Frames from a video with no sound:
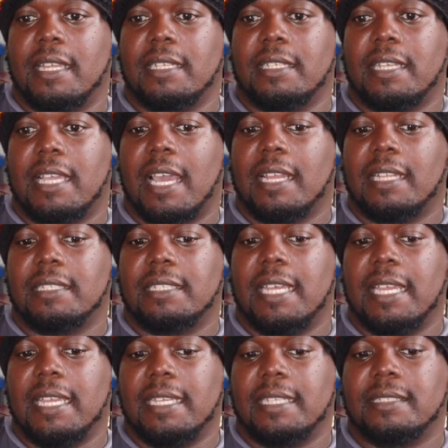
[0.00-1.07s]
it kind of
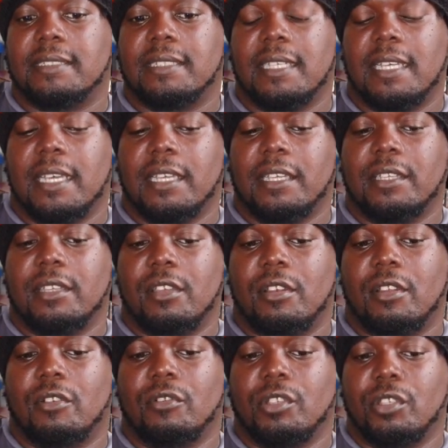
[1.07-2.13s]
takes,
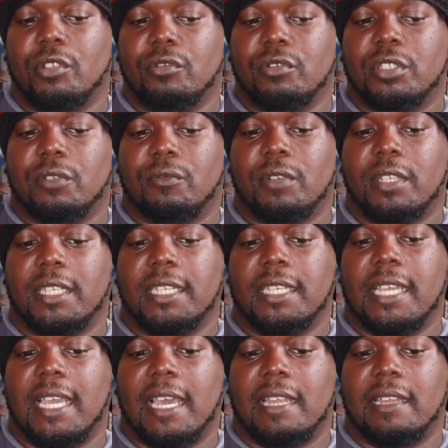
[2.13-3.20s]
you to
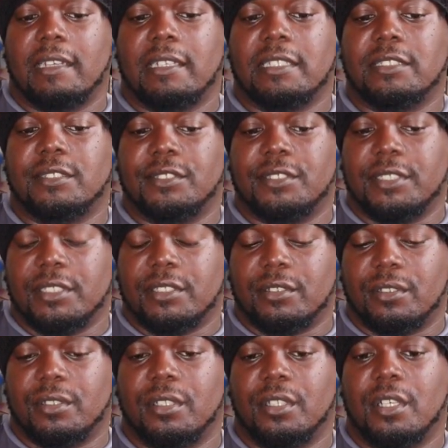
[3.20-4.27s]
really kind of
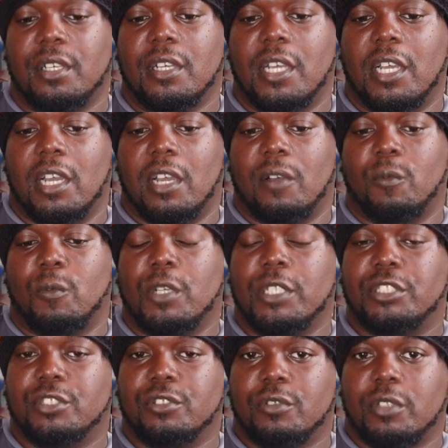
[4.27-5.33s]
consider
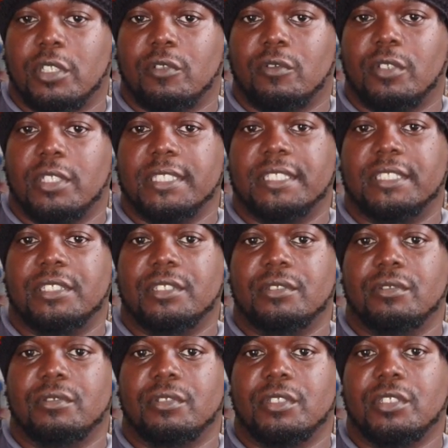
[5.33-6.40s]
what you are going
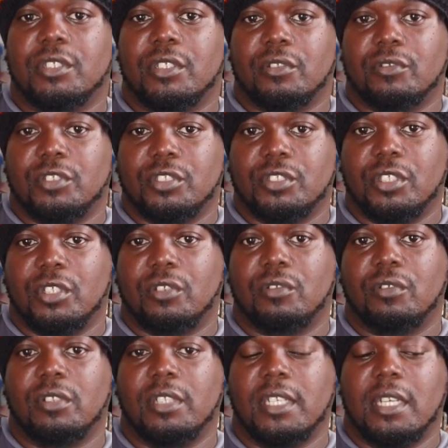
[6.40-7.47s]
to,
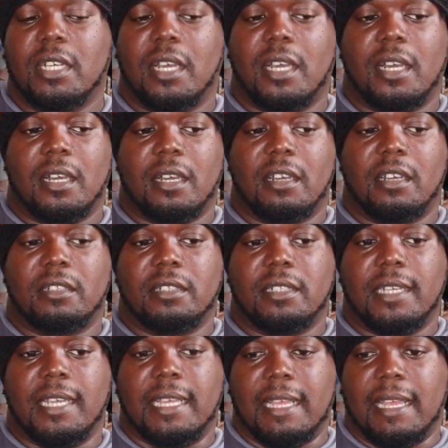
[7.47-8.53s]
show,
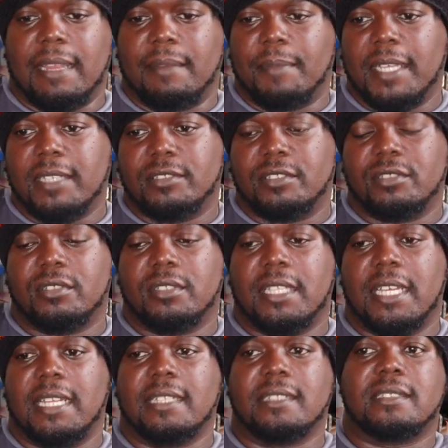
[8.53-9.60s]
and make sure
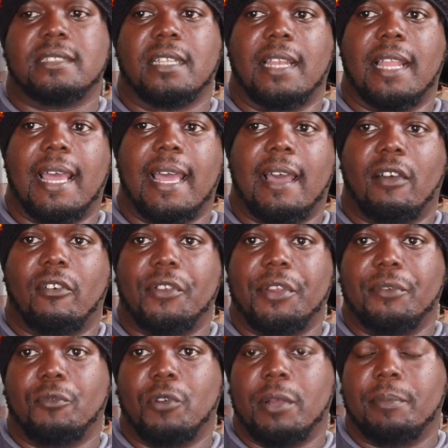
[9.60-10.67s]
that it's allowed,
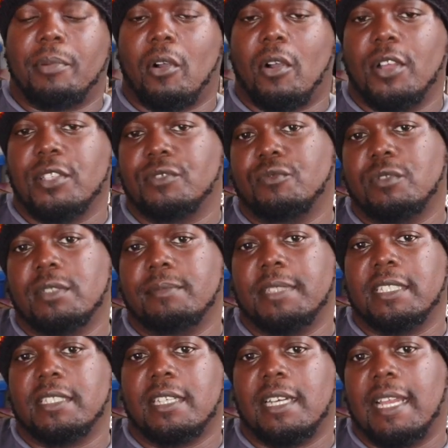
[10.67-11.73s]
and what parts would
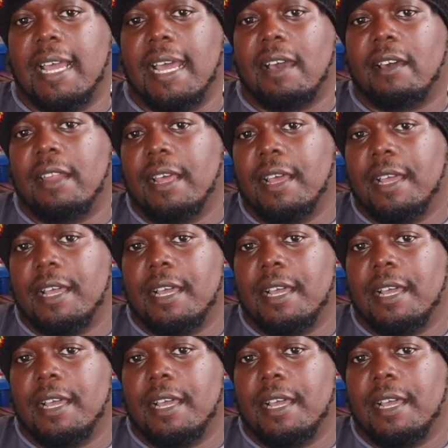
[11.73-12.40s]
be cut out,